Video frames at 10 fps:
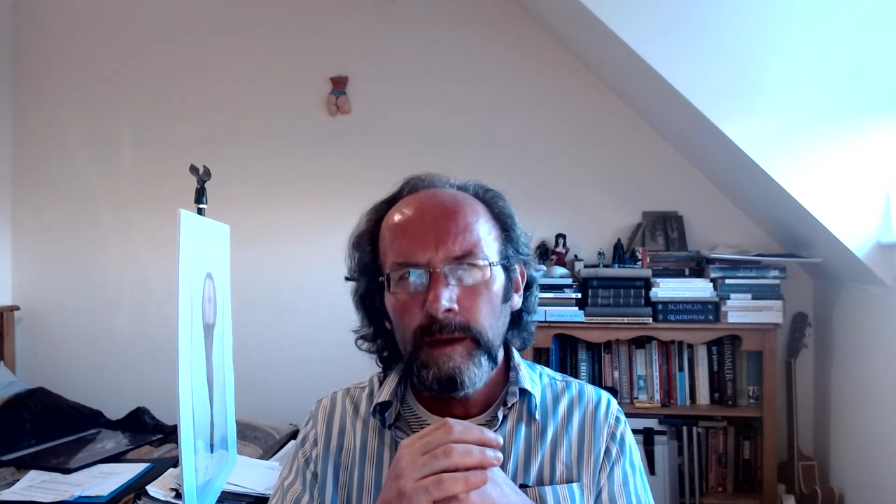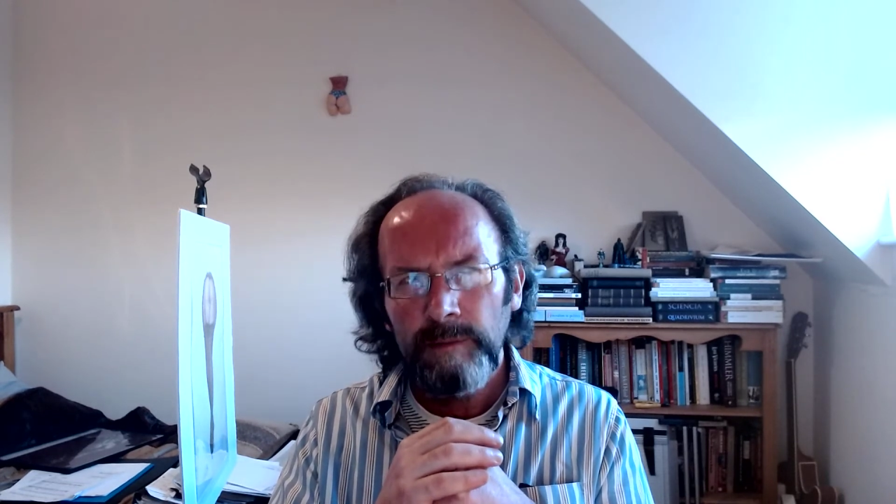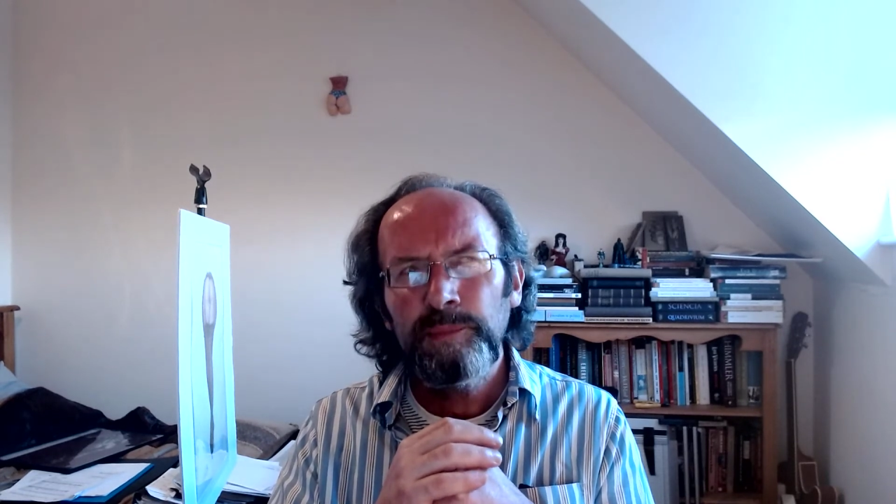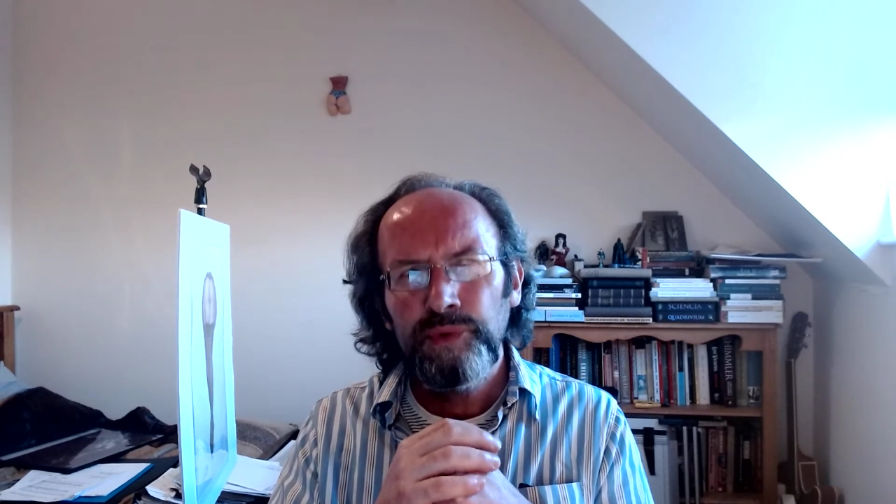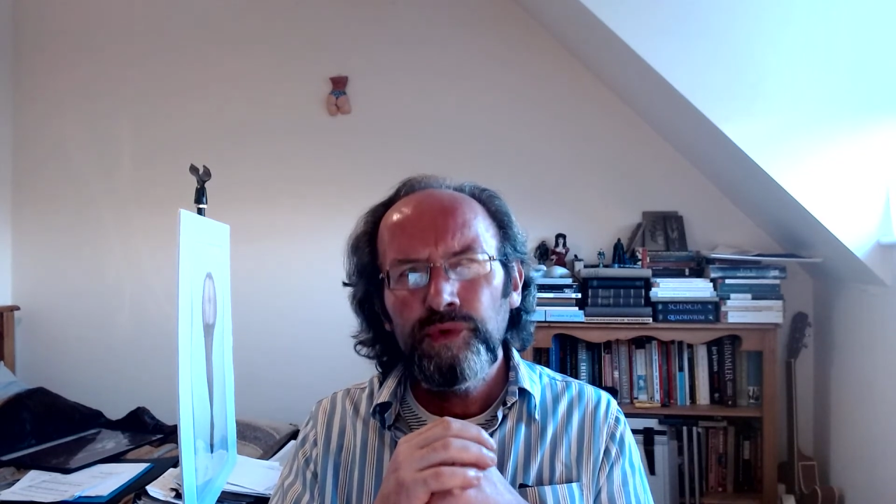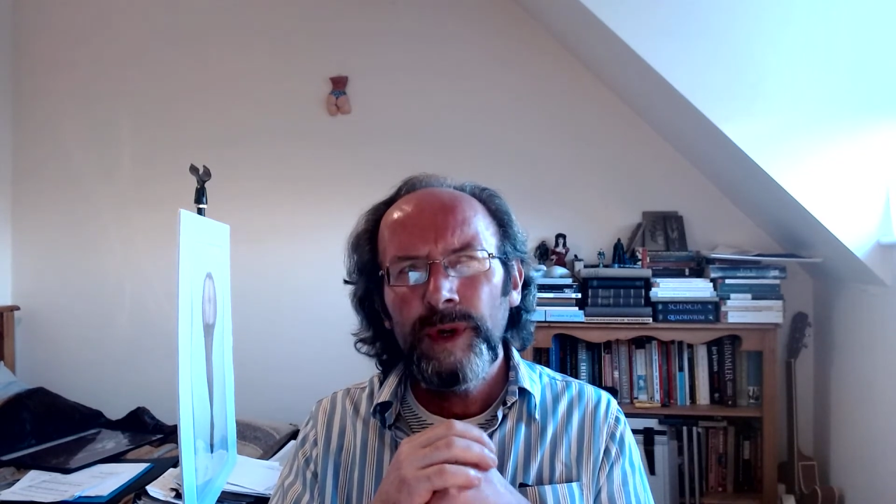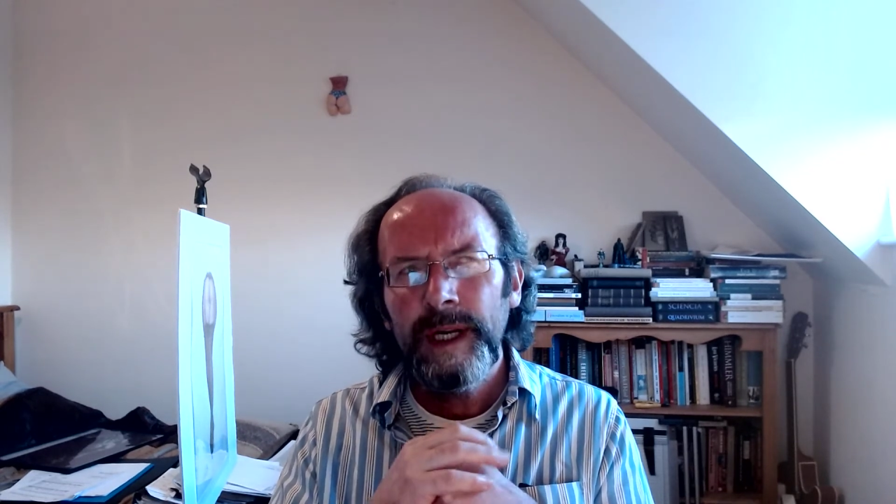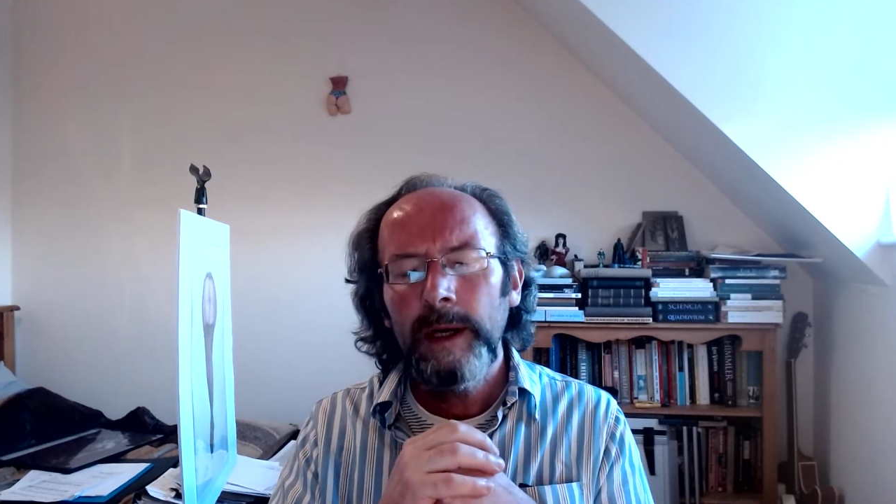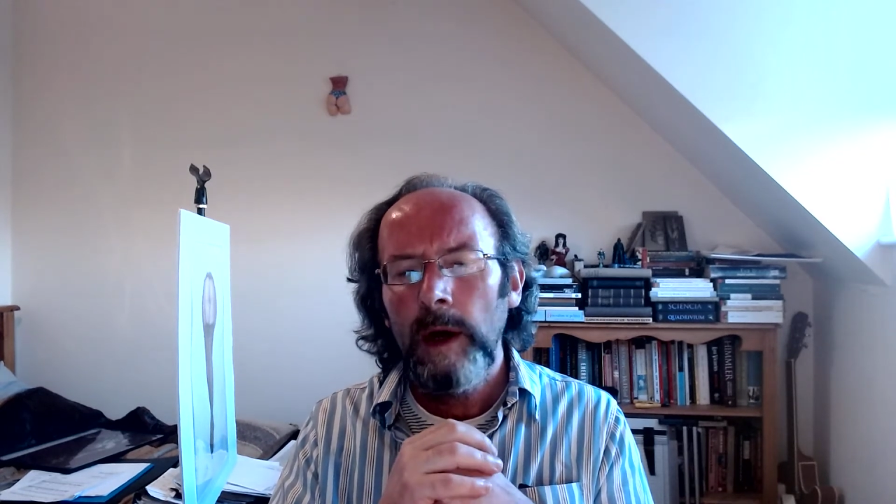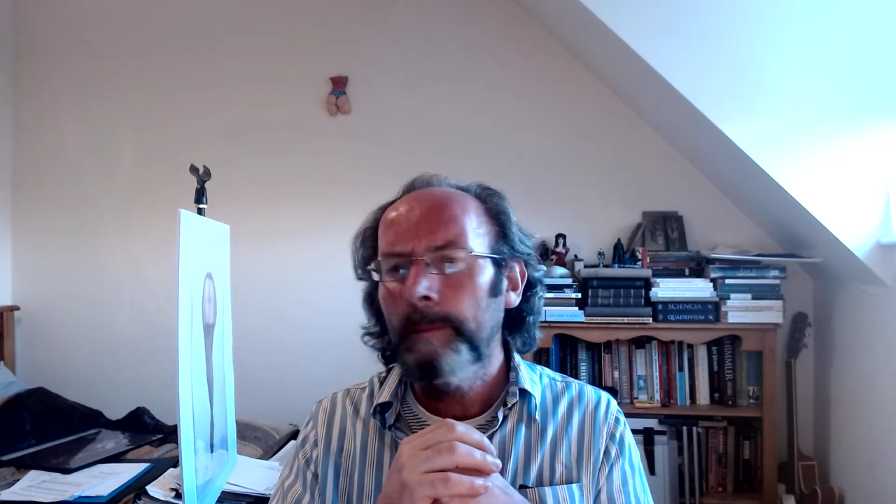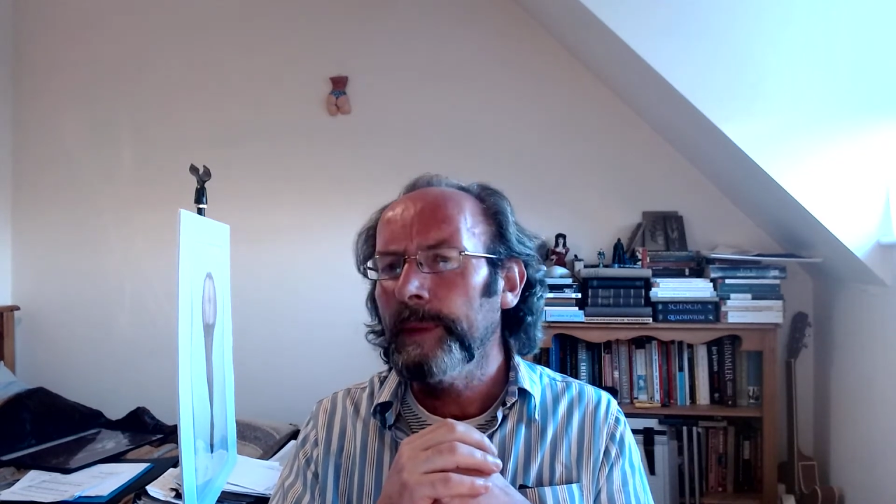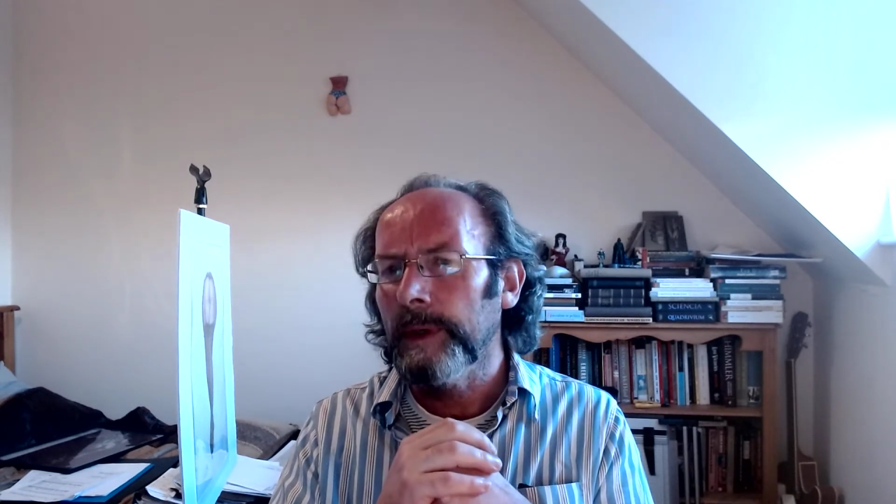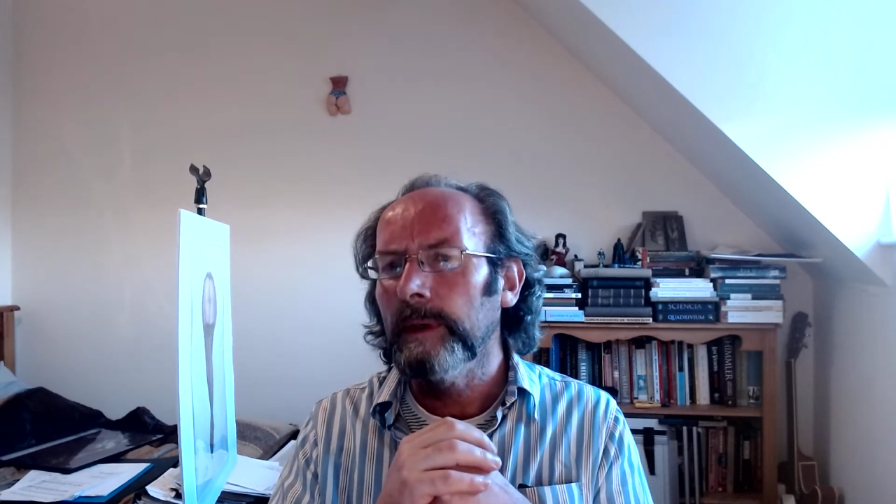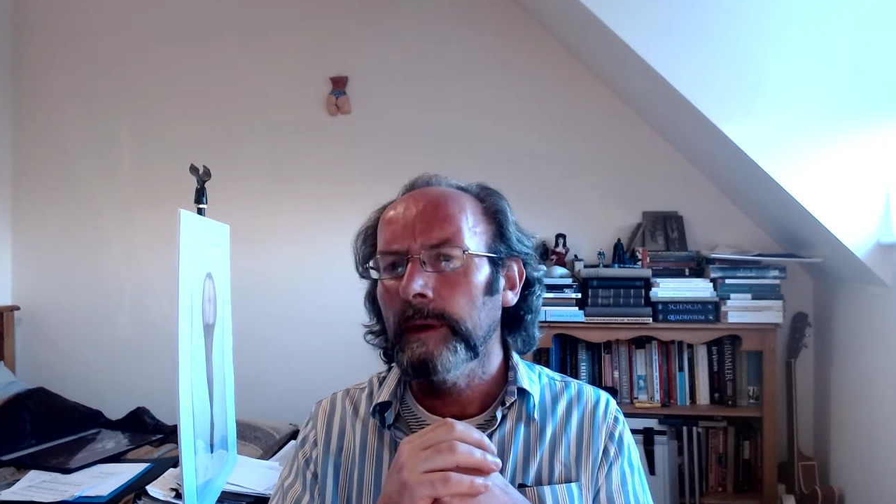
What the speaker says: pretty competent